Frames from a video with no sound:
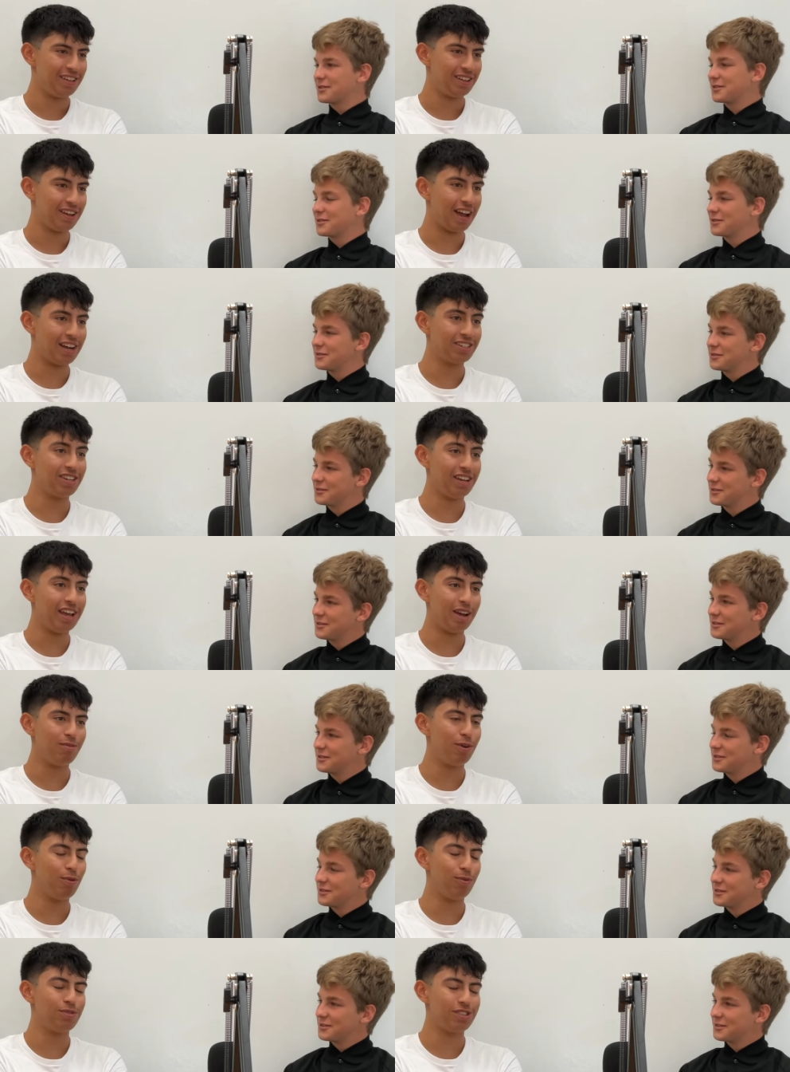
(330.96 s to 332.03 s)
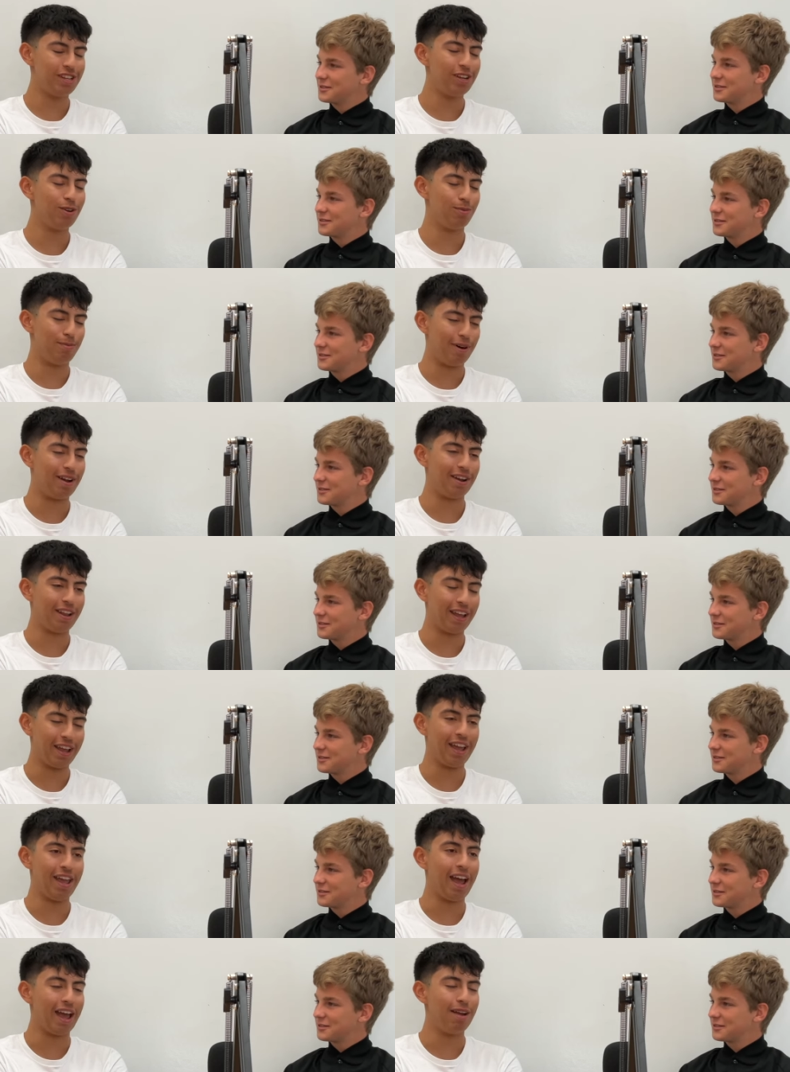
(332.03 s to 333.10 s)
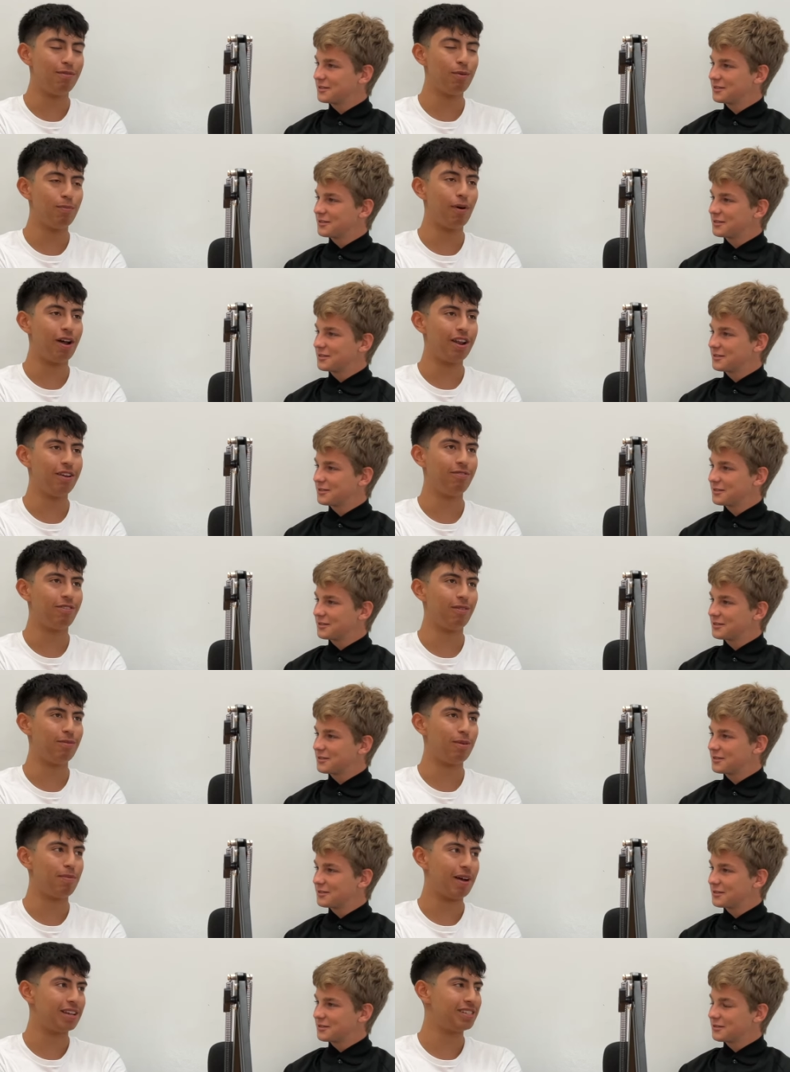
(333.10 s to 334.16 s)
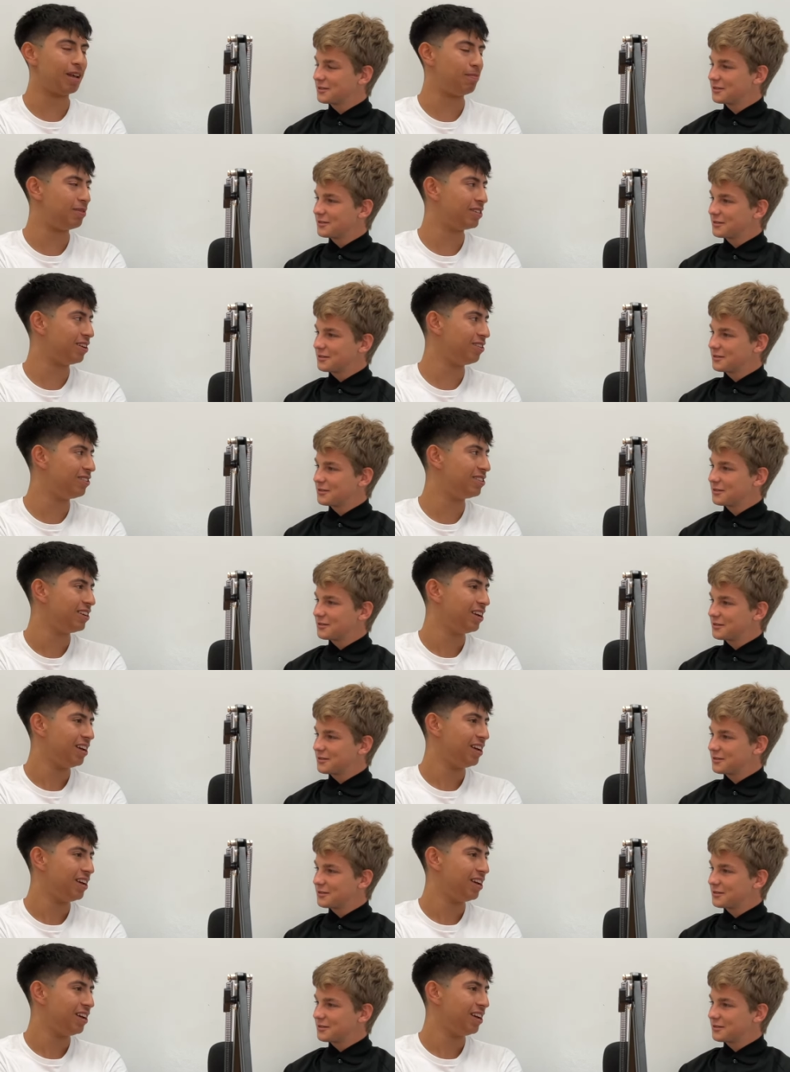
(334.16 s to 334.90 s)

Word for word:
Speaker 1: actually every single everybody from the past episodes